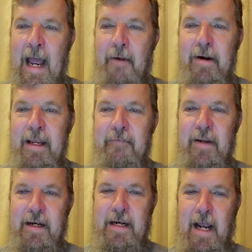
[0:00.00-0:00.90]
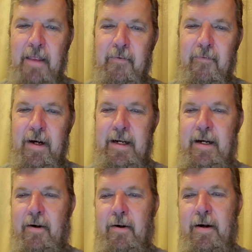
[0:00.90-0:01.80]
I want to give you another one
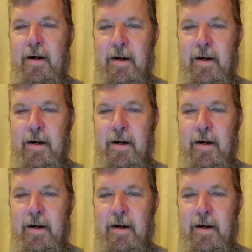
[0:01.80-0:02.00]
here.